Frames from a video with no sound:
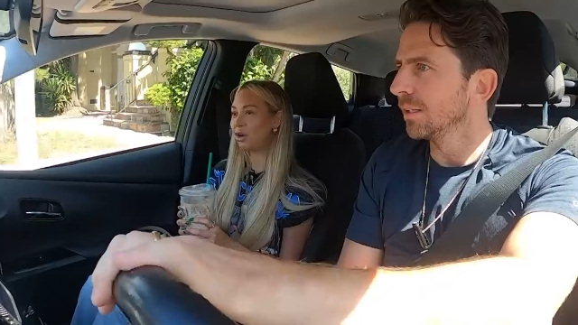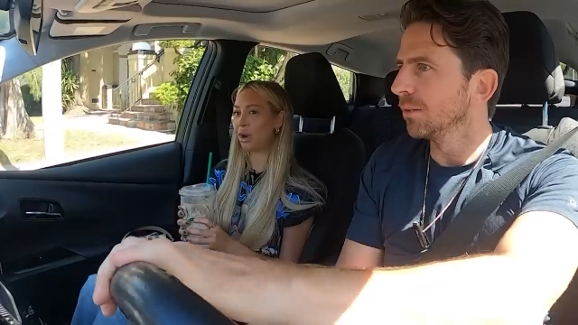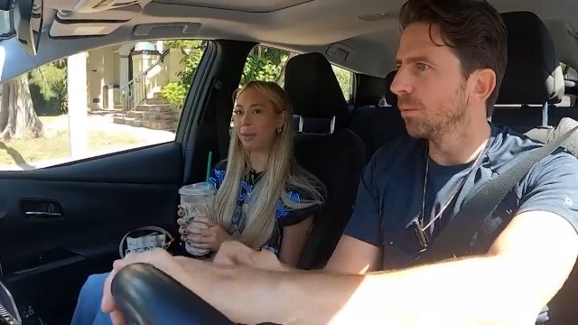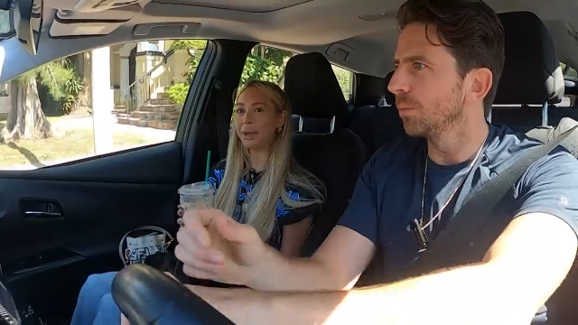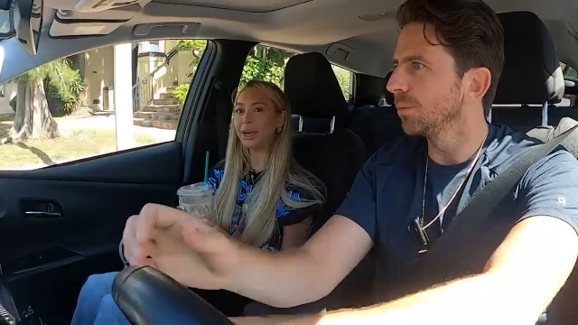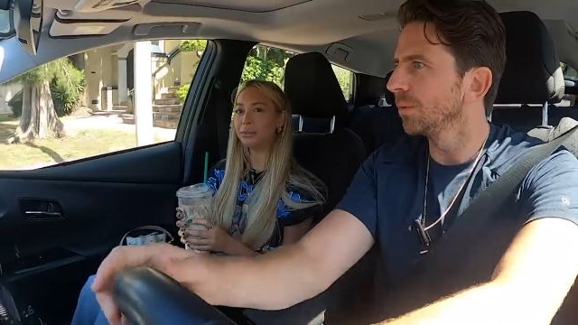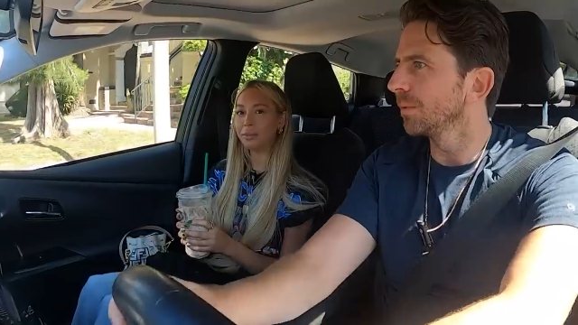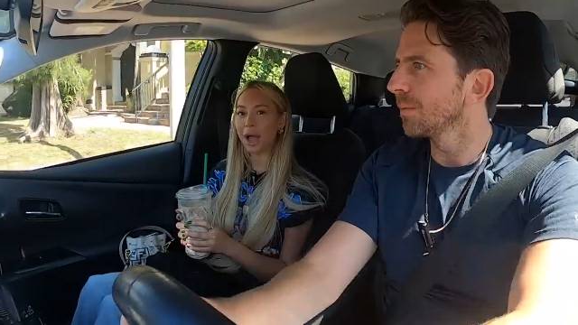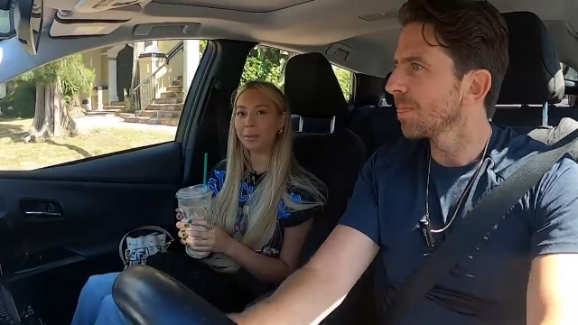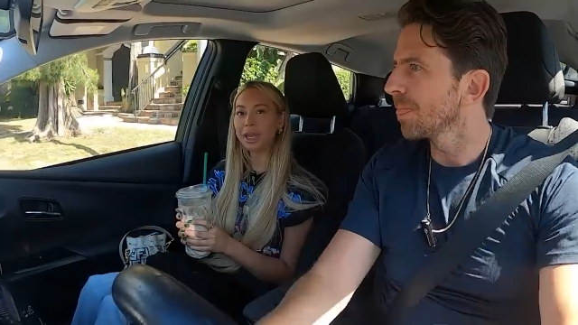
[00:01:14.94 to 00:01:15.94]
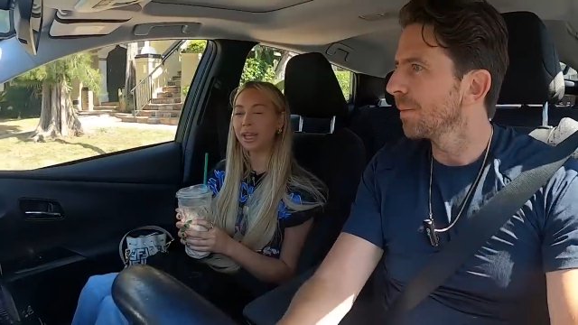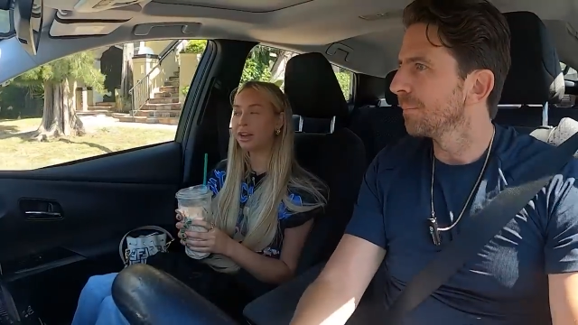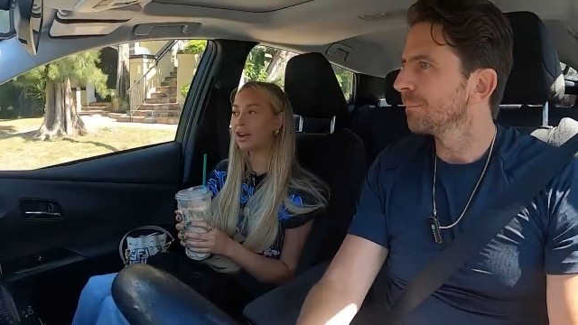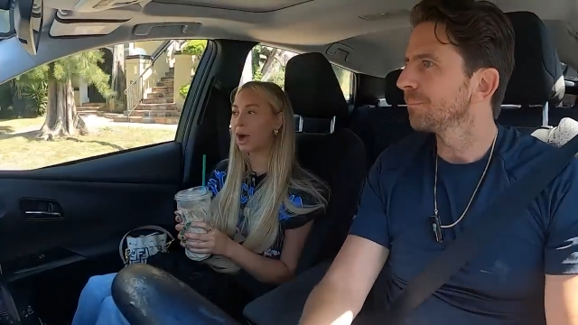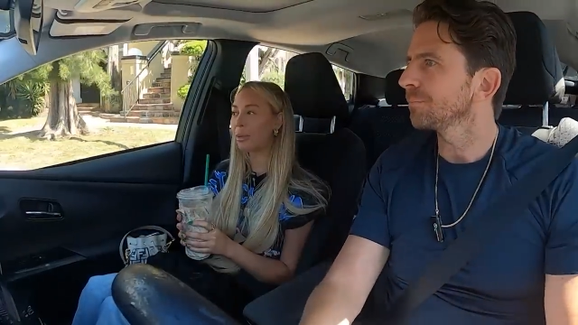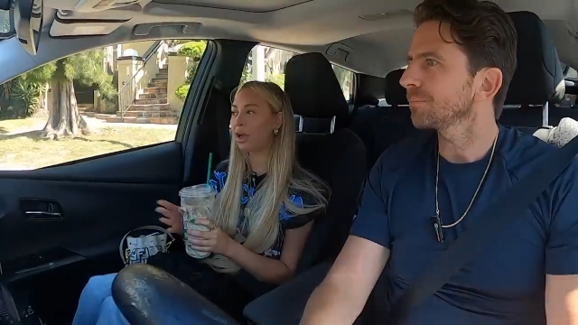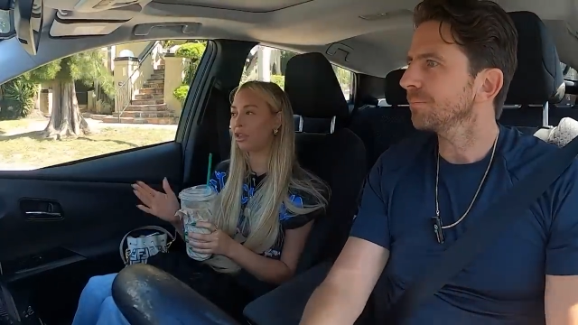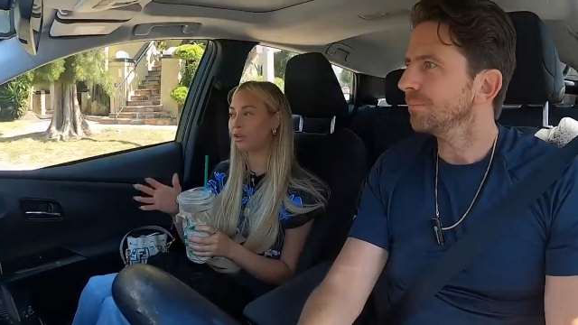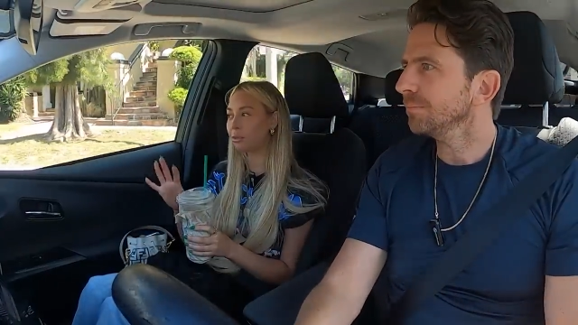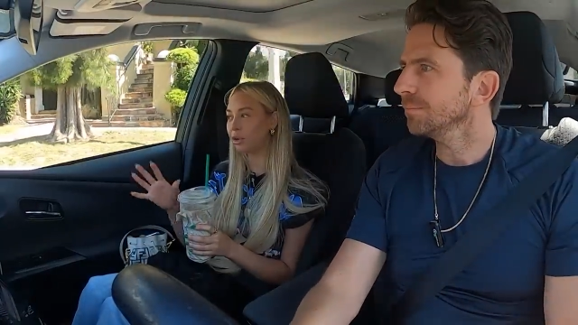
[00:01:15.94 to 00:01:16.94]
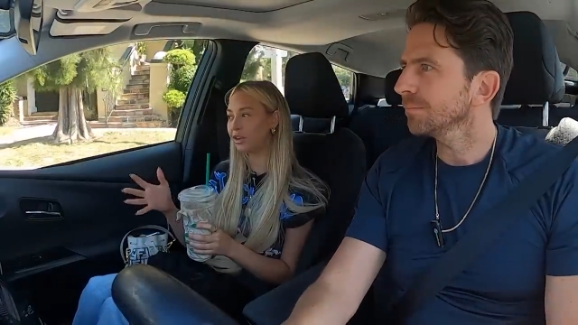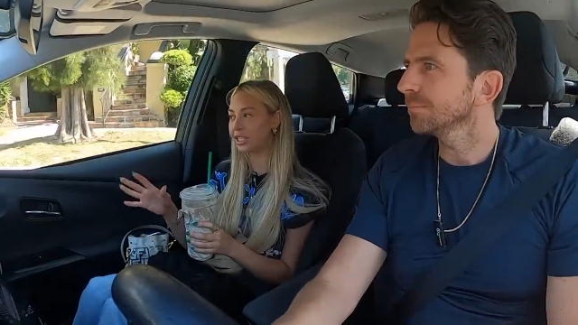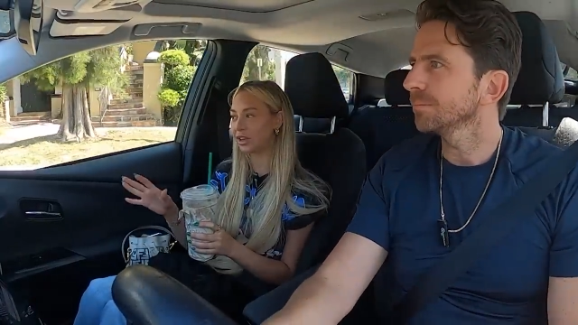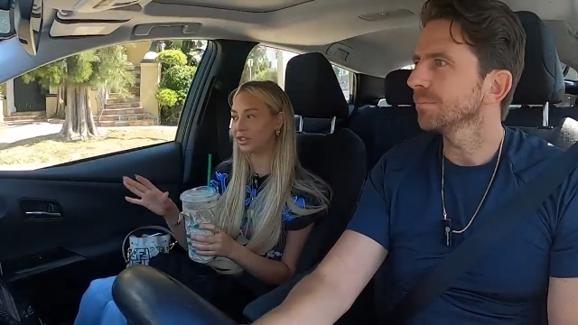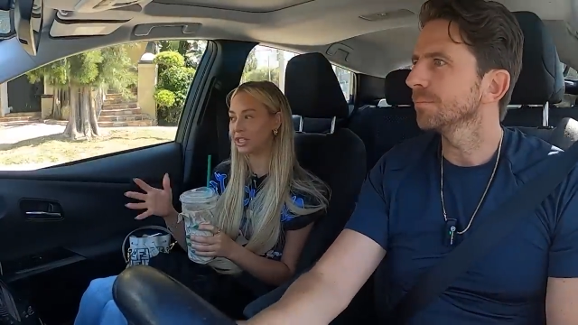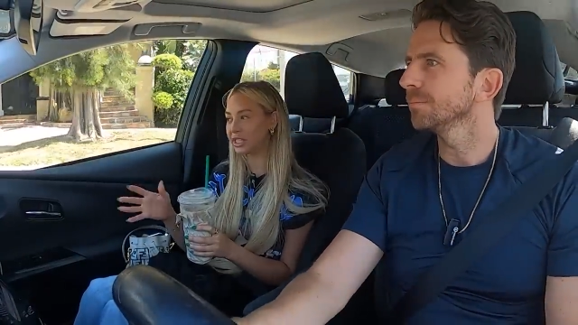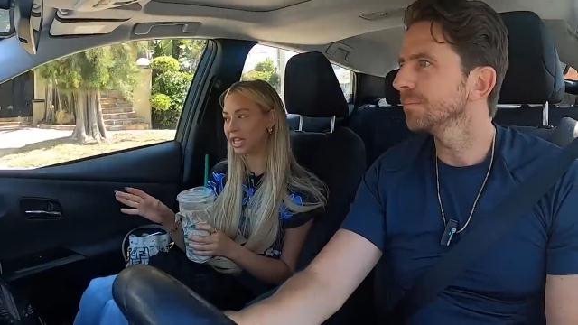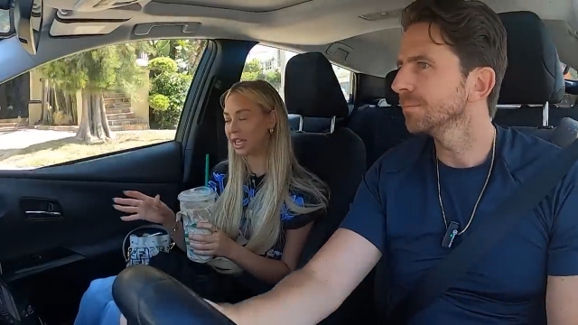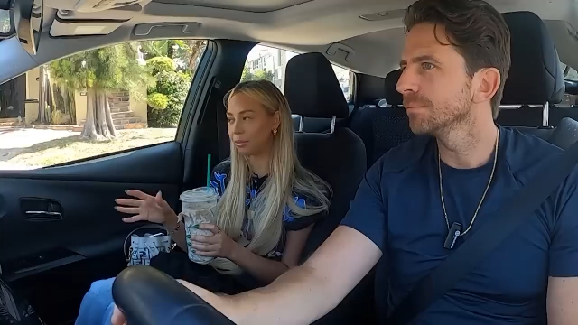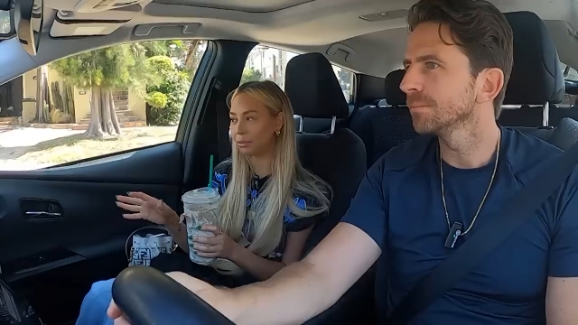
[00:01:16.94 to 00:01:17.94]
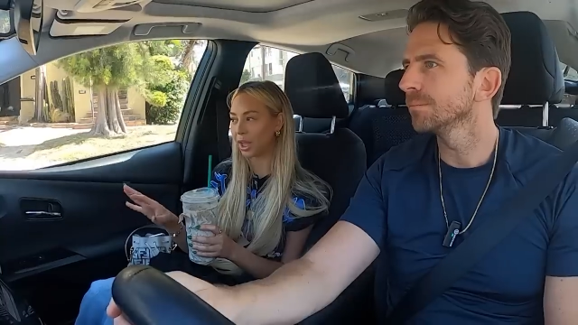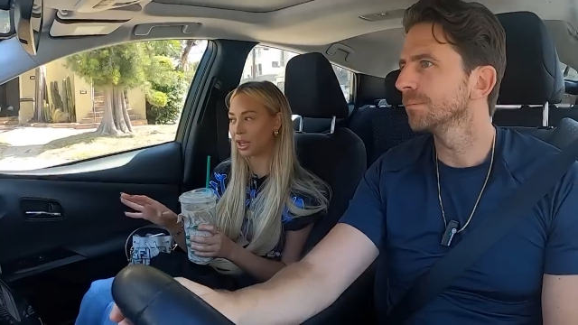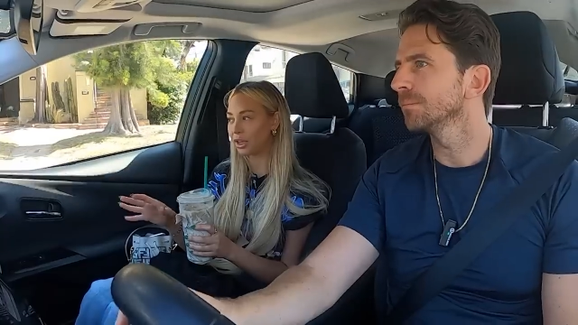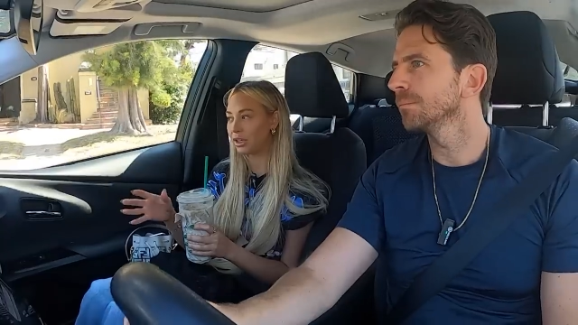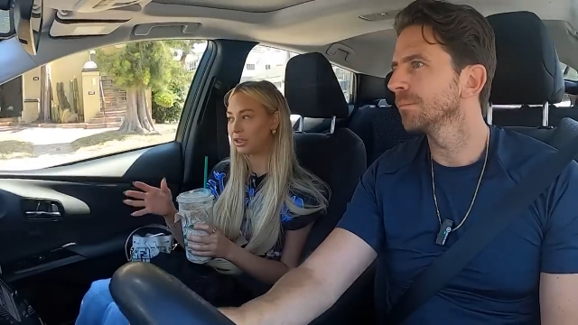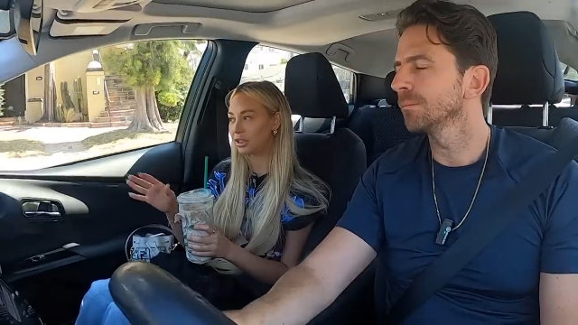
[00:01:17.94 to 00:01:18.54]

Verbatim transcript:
Speaker 1: know. I'm in a I'm in a couple other movies of the same like